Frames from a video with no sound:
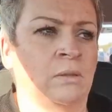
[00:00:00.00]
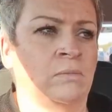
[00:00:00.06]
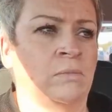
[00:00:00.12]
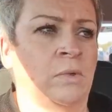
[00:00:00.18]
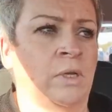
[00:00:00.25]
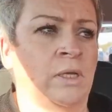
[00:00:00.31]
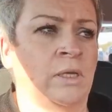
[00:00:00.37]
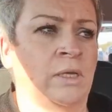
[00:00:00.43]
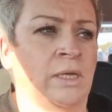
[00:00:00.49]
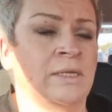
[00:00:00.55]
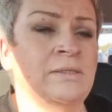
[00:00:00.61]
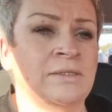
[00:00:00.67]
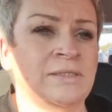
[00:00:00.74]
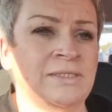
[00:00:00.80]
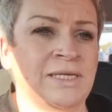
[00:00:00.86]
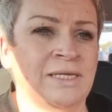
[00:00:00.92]
Right,
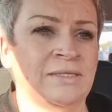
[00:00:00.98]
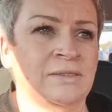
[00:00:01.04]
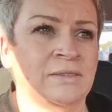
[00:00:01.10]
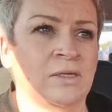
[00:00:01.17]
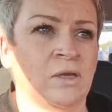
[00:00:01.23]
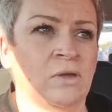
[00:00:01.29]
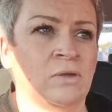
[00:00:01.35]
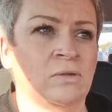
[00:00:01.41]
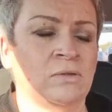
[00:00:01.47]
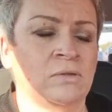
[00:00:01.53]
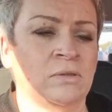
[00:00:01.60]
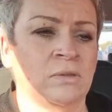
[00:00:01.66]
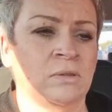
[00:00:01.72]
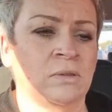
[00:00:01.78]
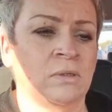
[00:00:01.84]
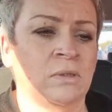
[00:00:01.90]
into Tesco's,